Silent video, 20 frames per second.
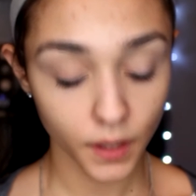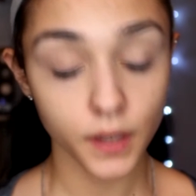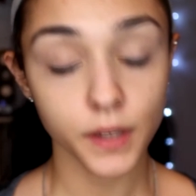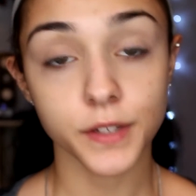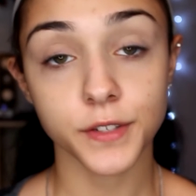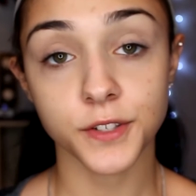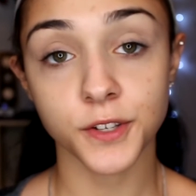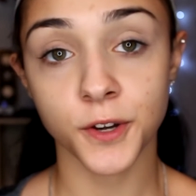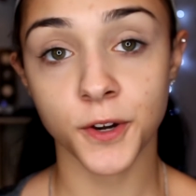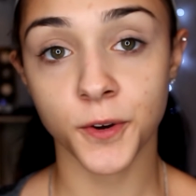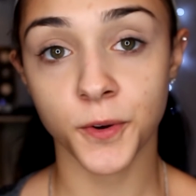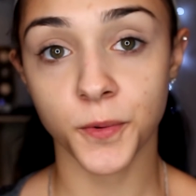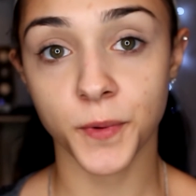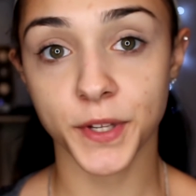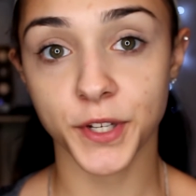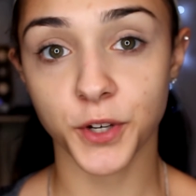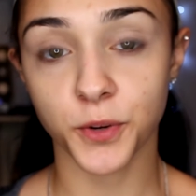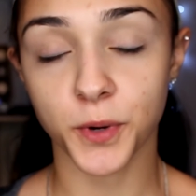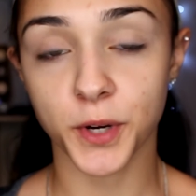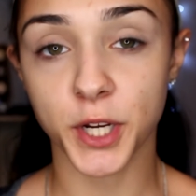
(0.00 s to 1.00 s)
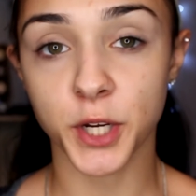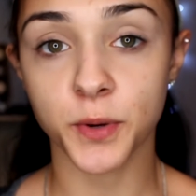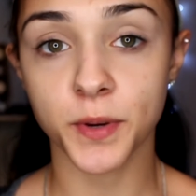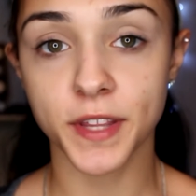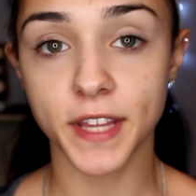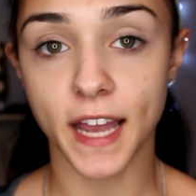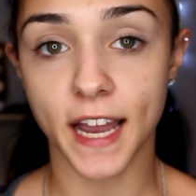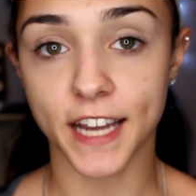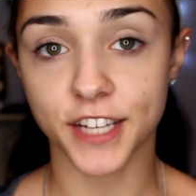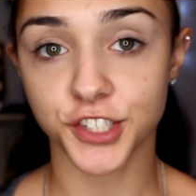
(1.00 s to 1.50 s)
So when you're working
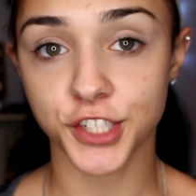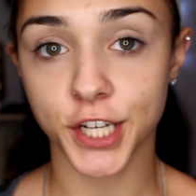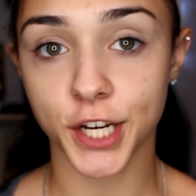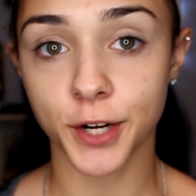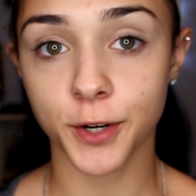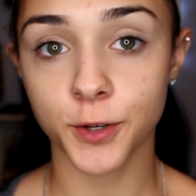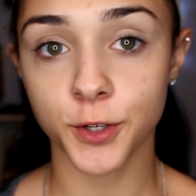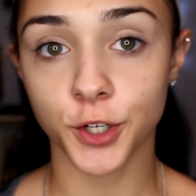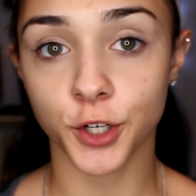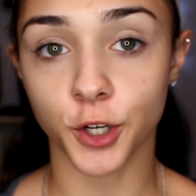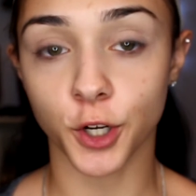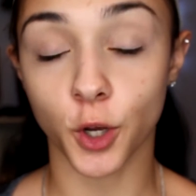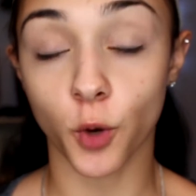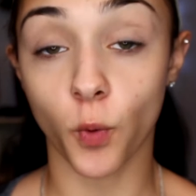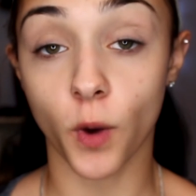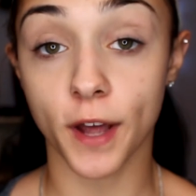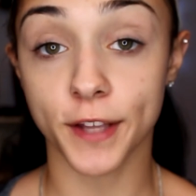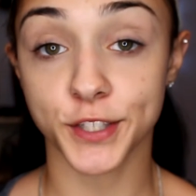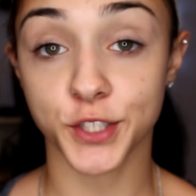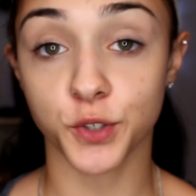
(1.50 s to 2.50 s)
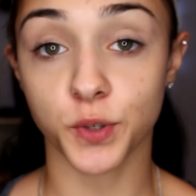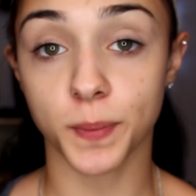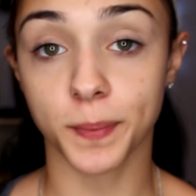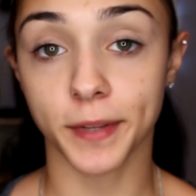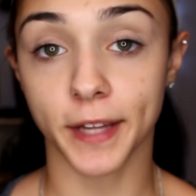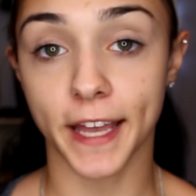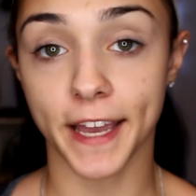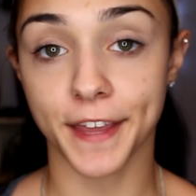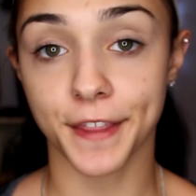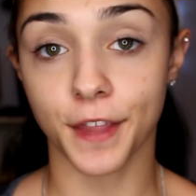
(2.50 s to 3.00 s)
with eyeshadow, you're going to want to
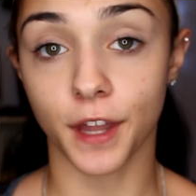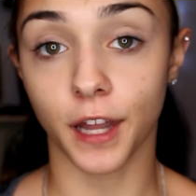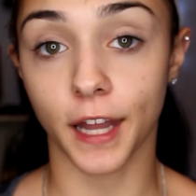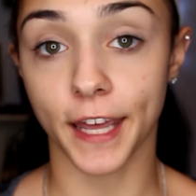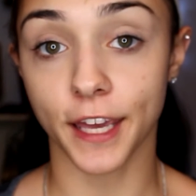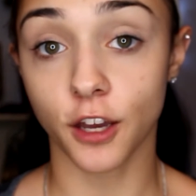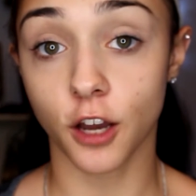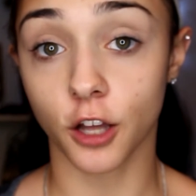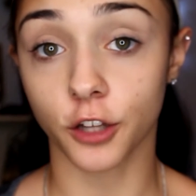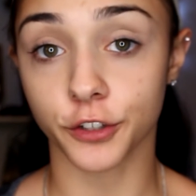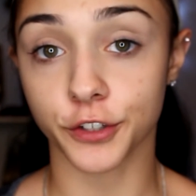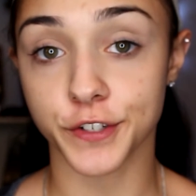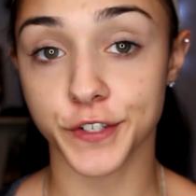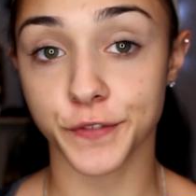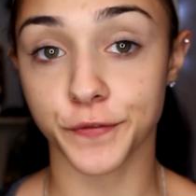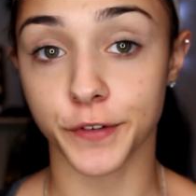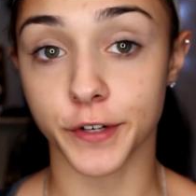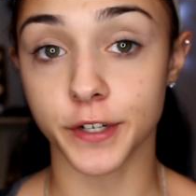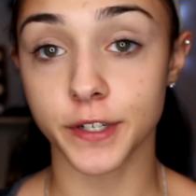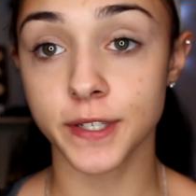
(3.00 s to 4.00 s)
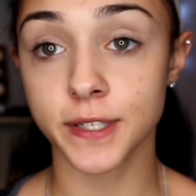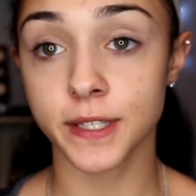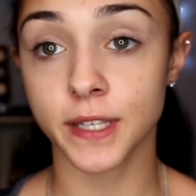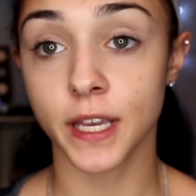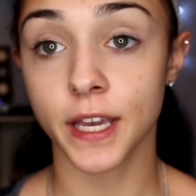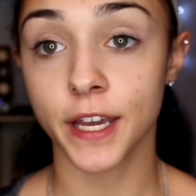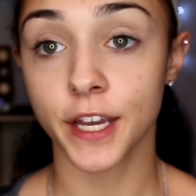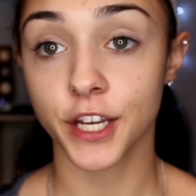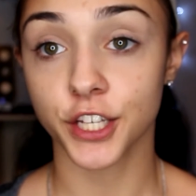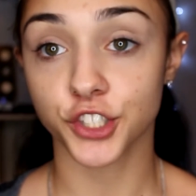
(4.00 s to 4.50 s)
apply the light colors
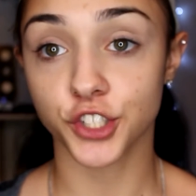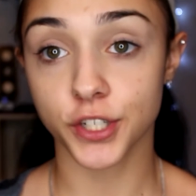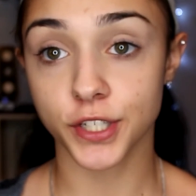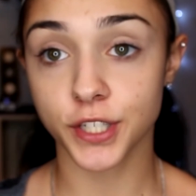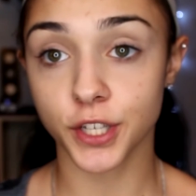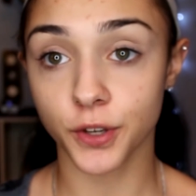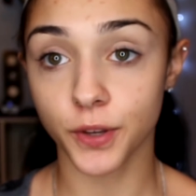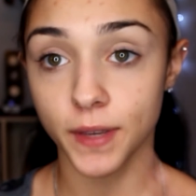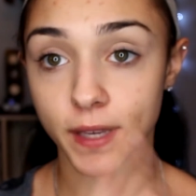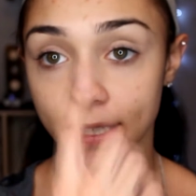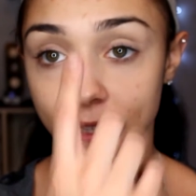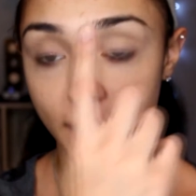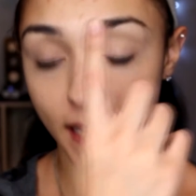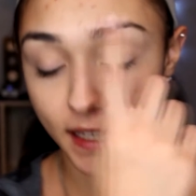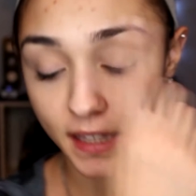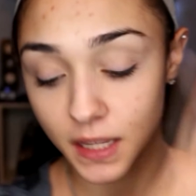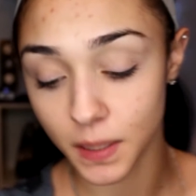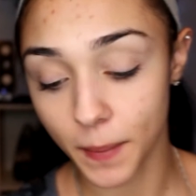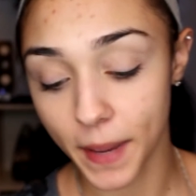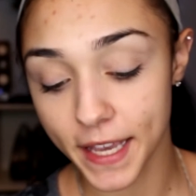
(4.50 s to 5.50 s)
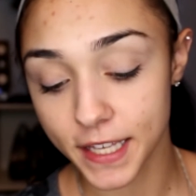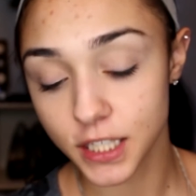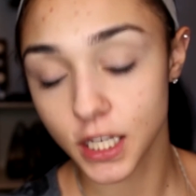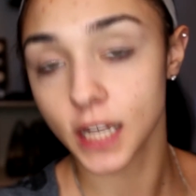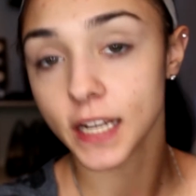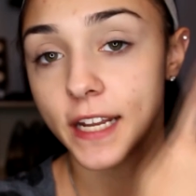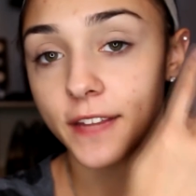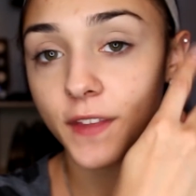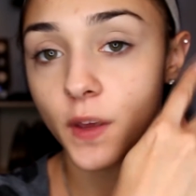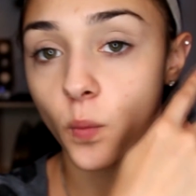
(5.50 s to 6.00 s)
first, just so you get the base
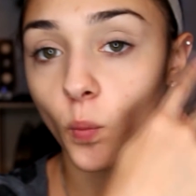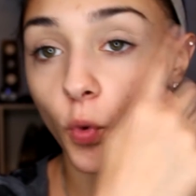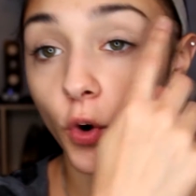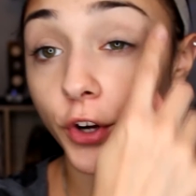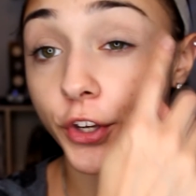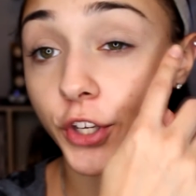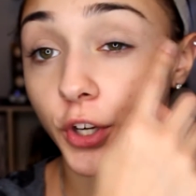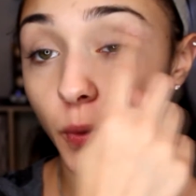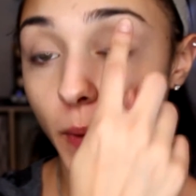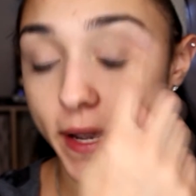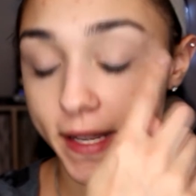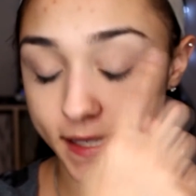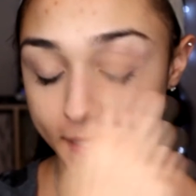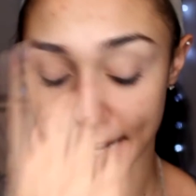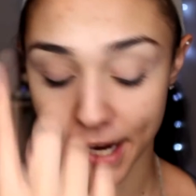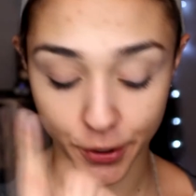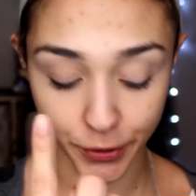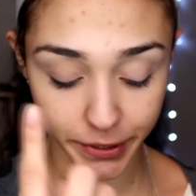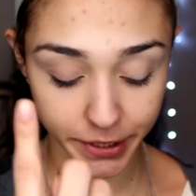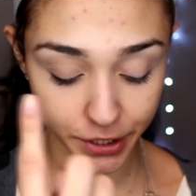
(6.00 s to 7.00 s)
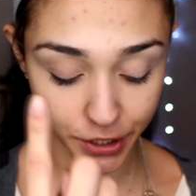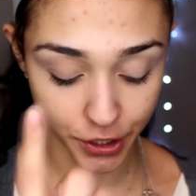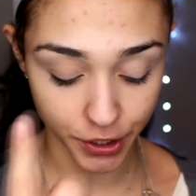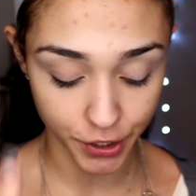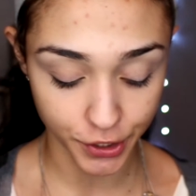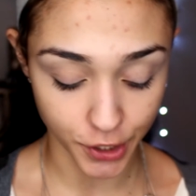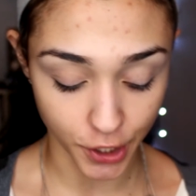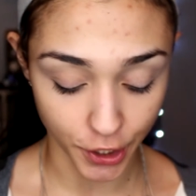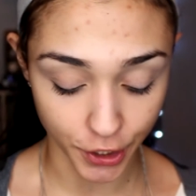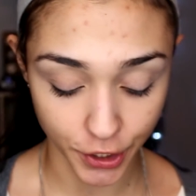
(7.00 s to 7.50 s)
on and then work your way down to
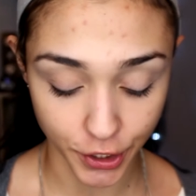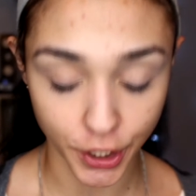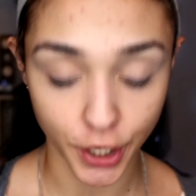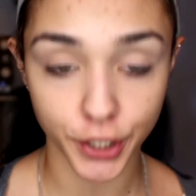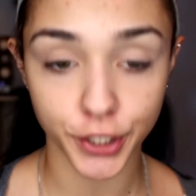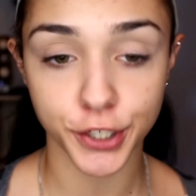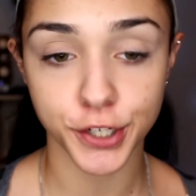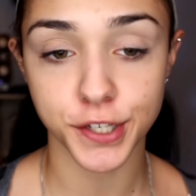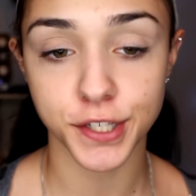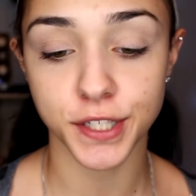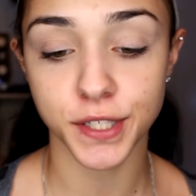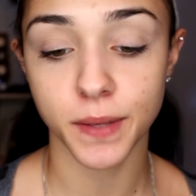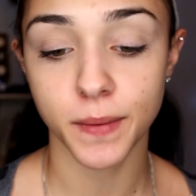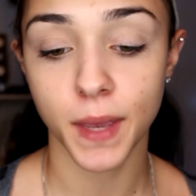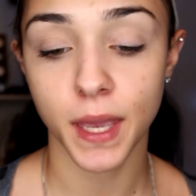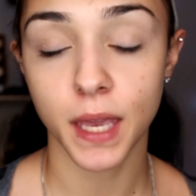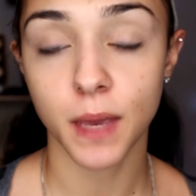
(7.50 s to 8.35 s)
the darker colors.